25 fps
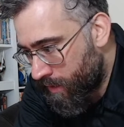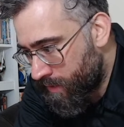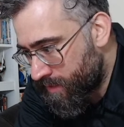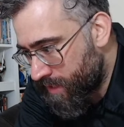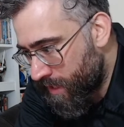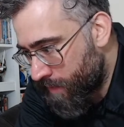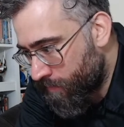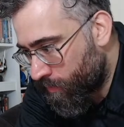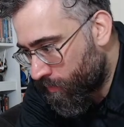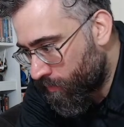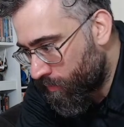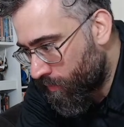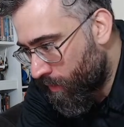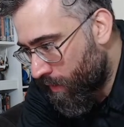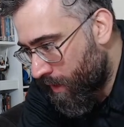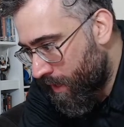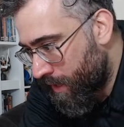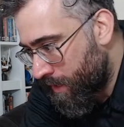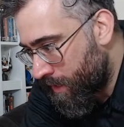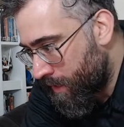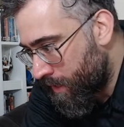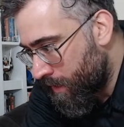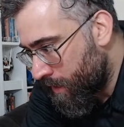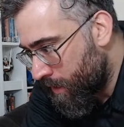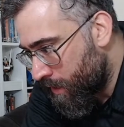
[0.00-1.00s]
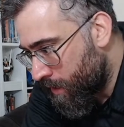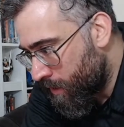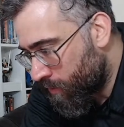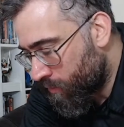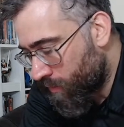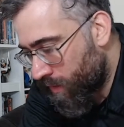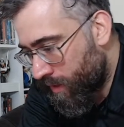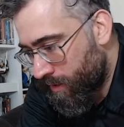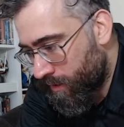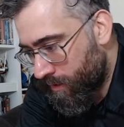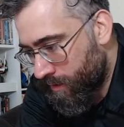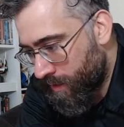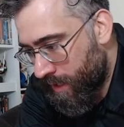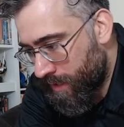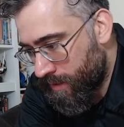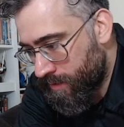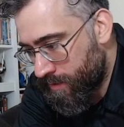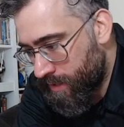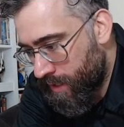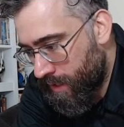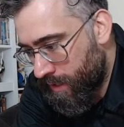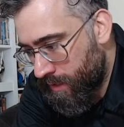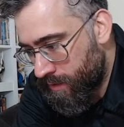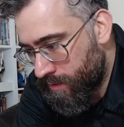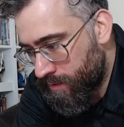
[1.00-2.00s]
Deadpool 9, great,
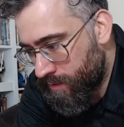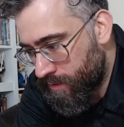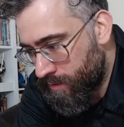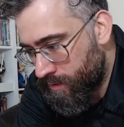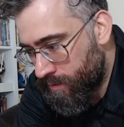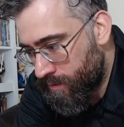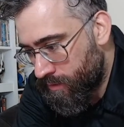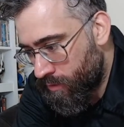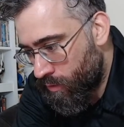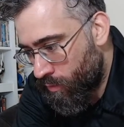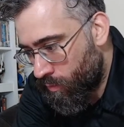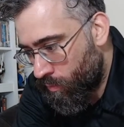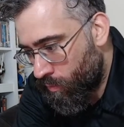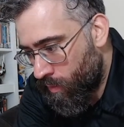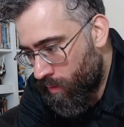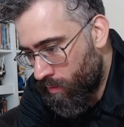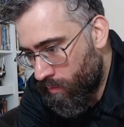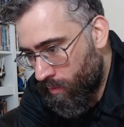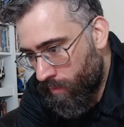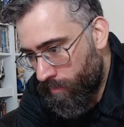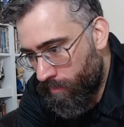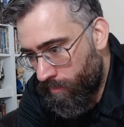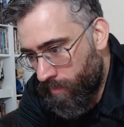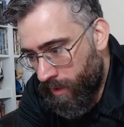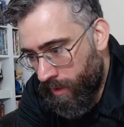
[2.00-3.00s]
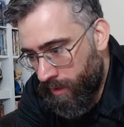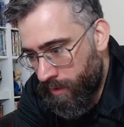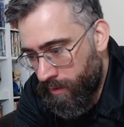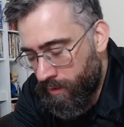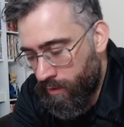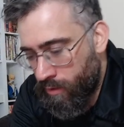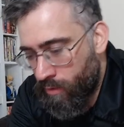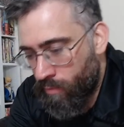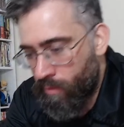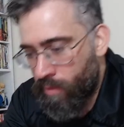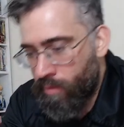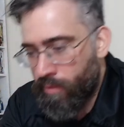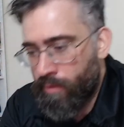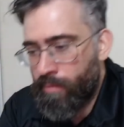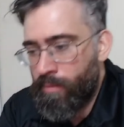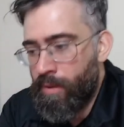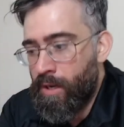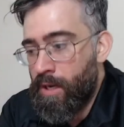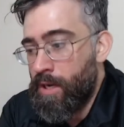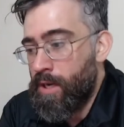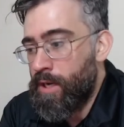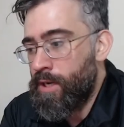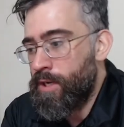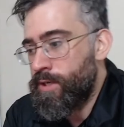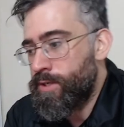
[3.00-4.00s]
thanks Alex. You're welcome, buddy. You're welcome.
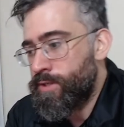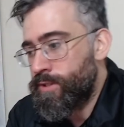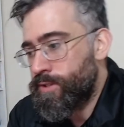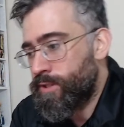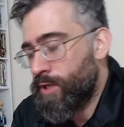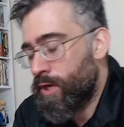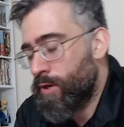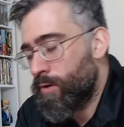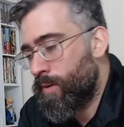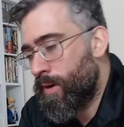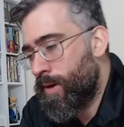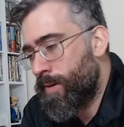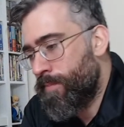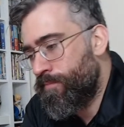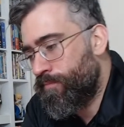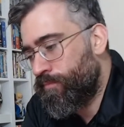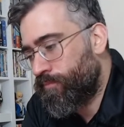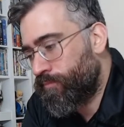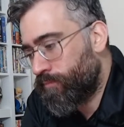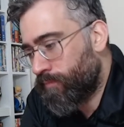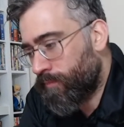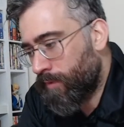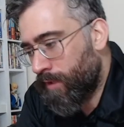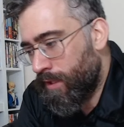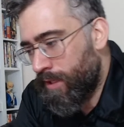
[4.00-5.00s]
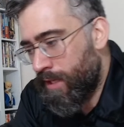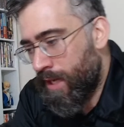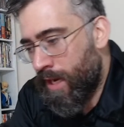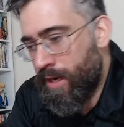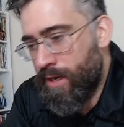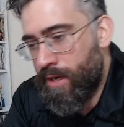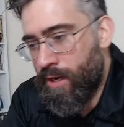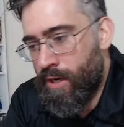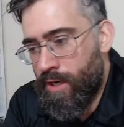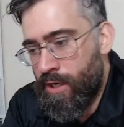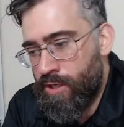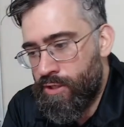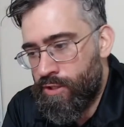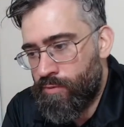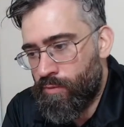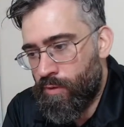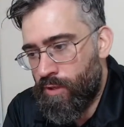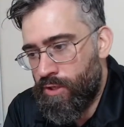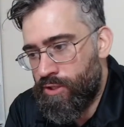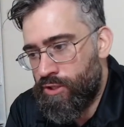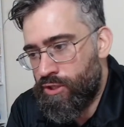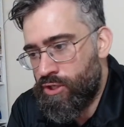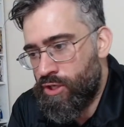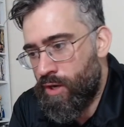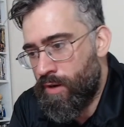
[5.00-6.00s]
So yeah, I just
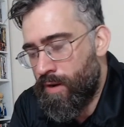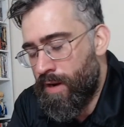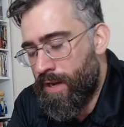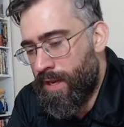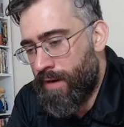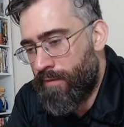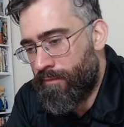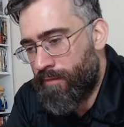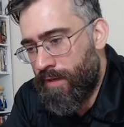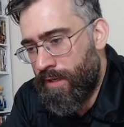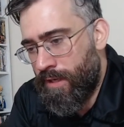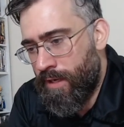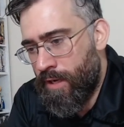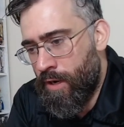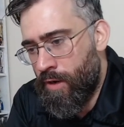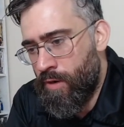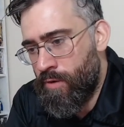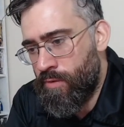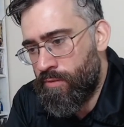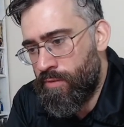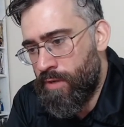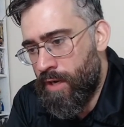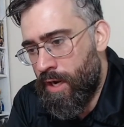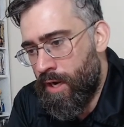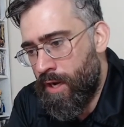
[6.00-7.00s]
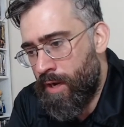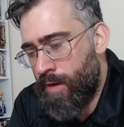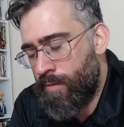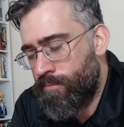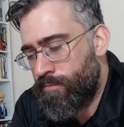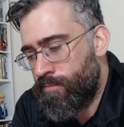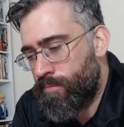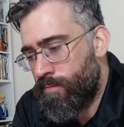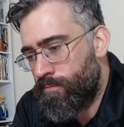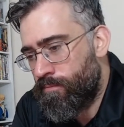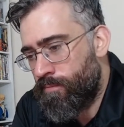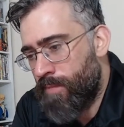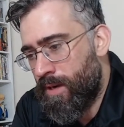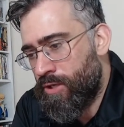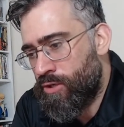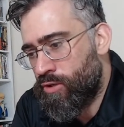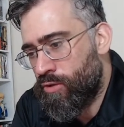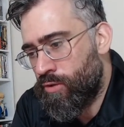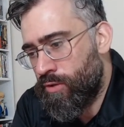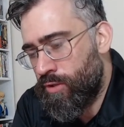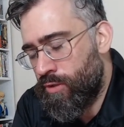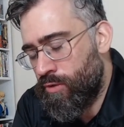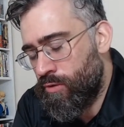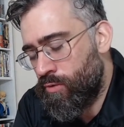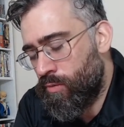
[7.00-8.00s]
wanted to show out that video. Make
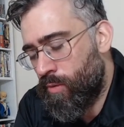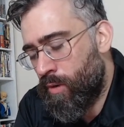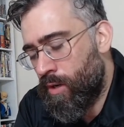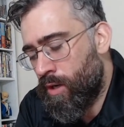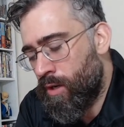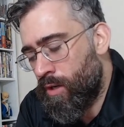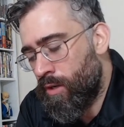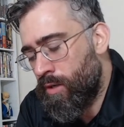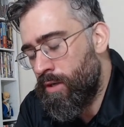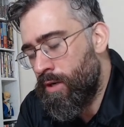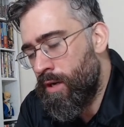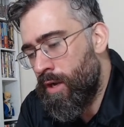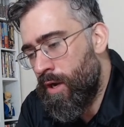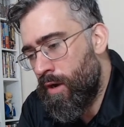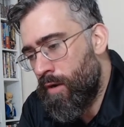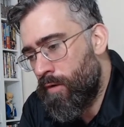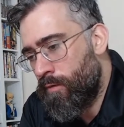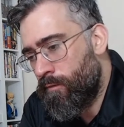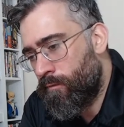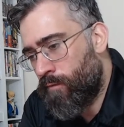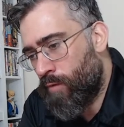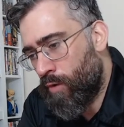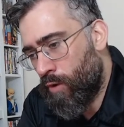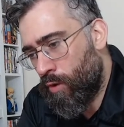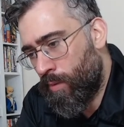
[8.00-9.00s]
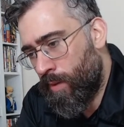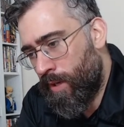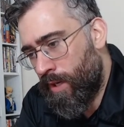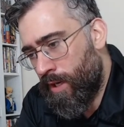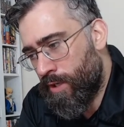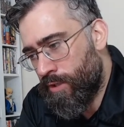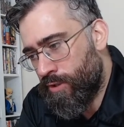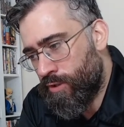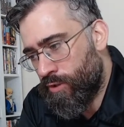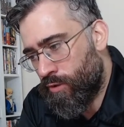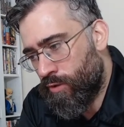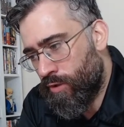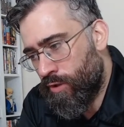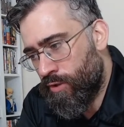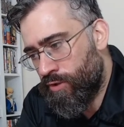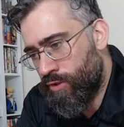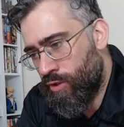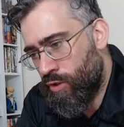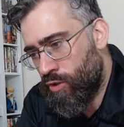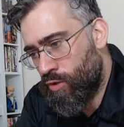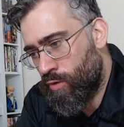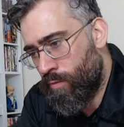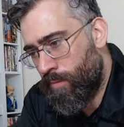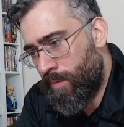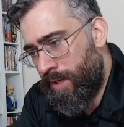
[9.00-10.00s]
sure you are following us on our
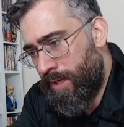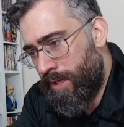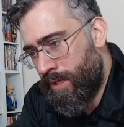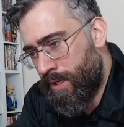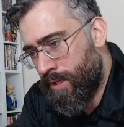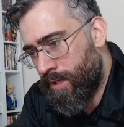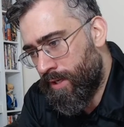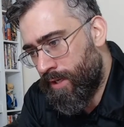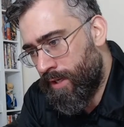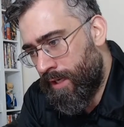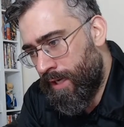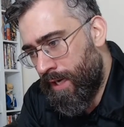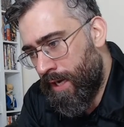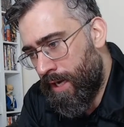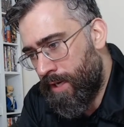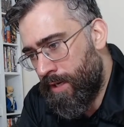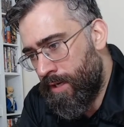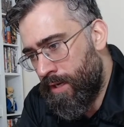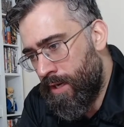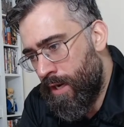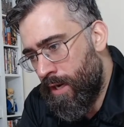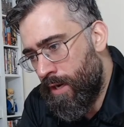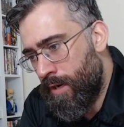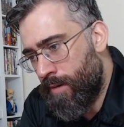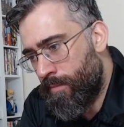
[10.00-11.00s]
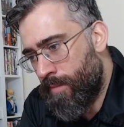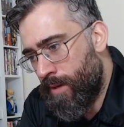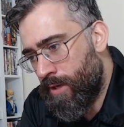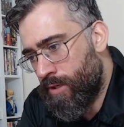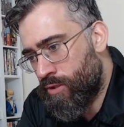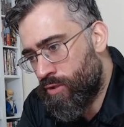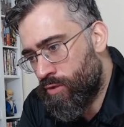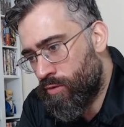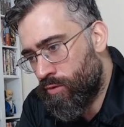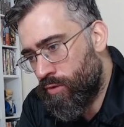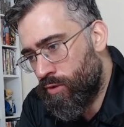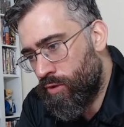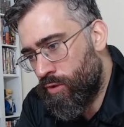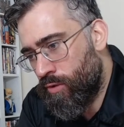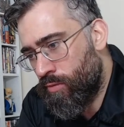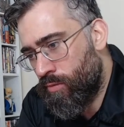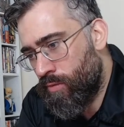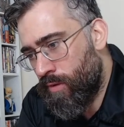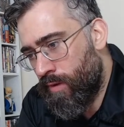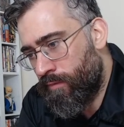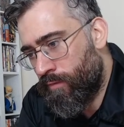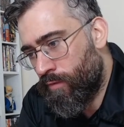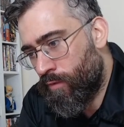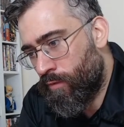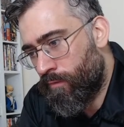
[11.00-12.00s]
social media. Again, make sure
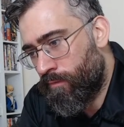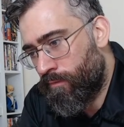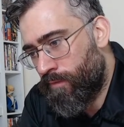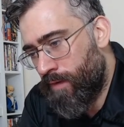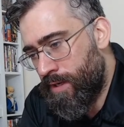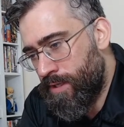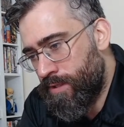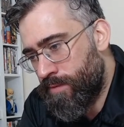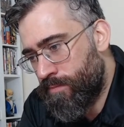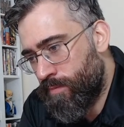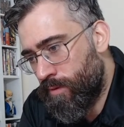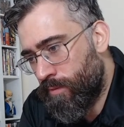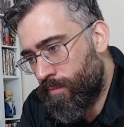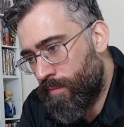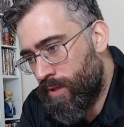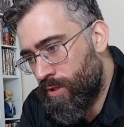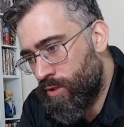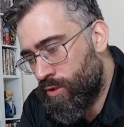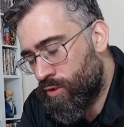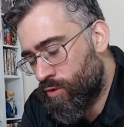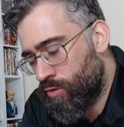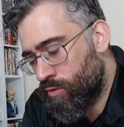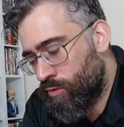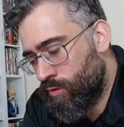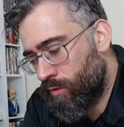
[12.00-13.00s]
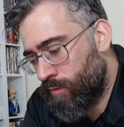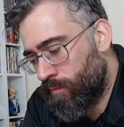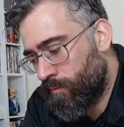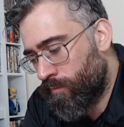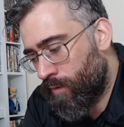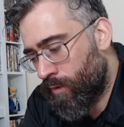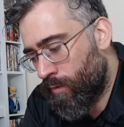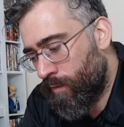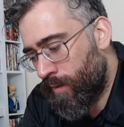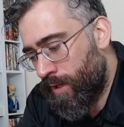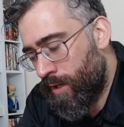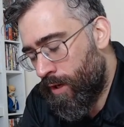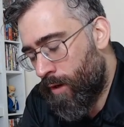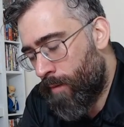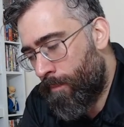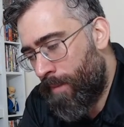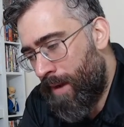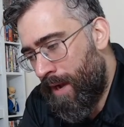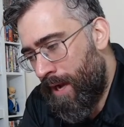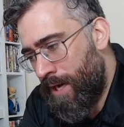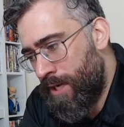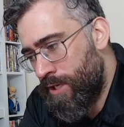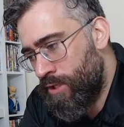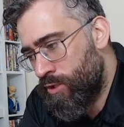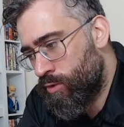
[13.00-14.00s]
if you're on Facebook, make sure you're following our
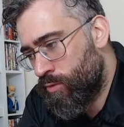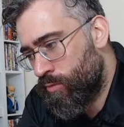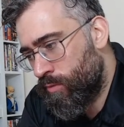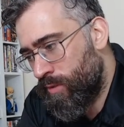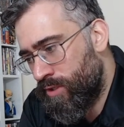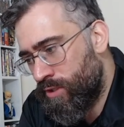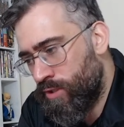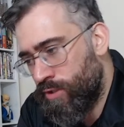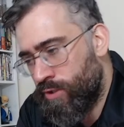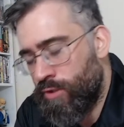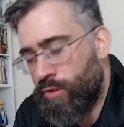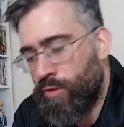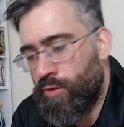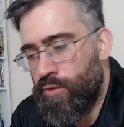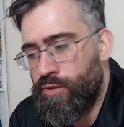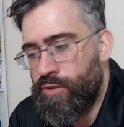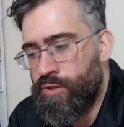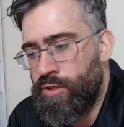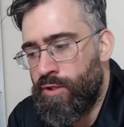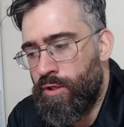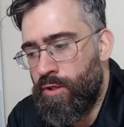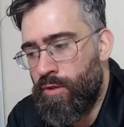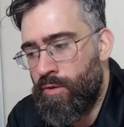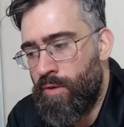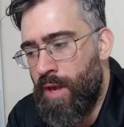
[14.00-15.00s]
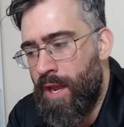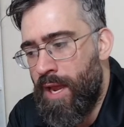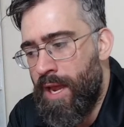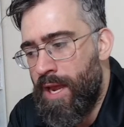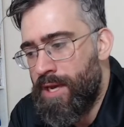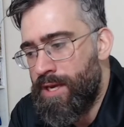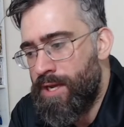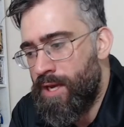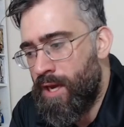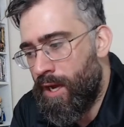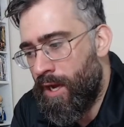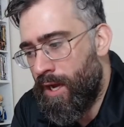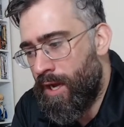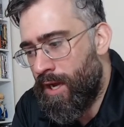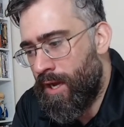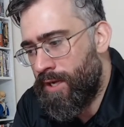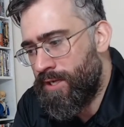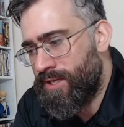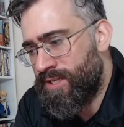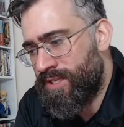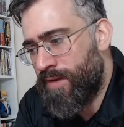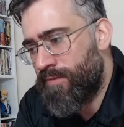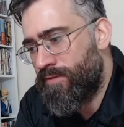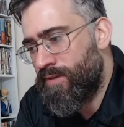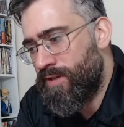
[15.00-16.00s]
page. We just got to
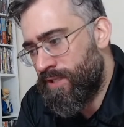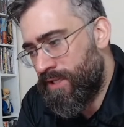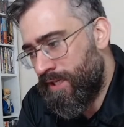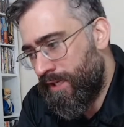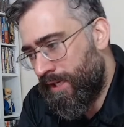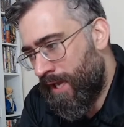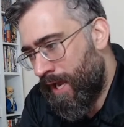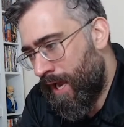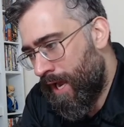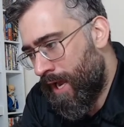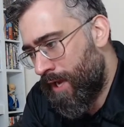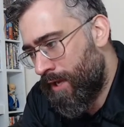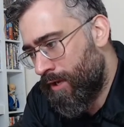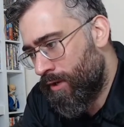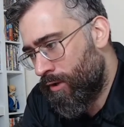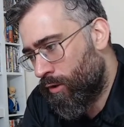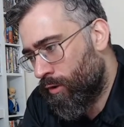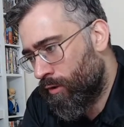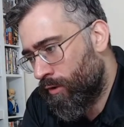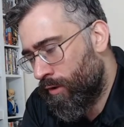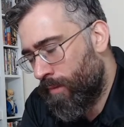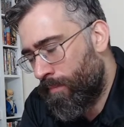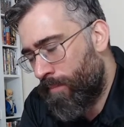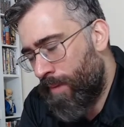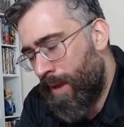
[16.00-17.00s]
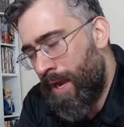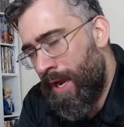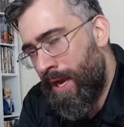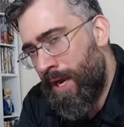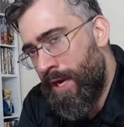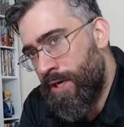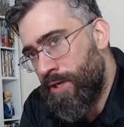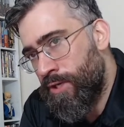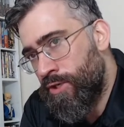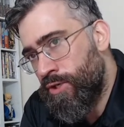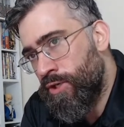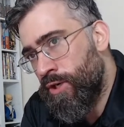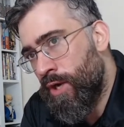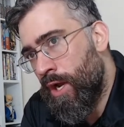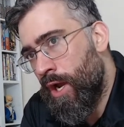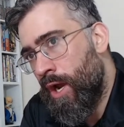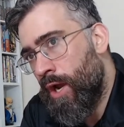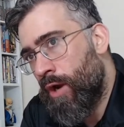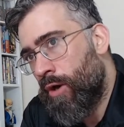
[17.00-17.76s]
70k on the page.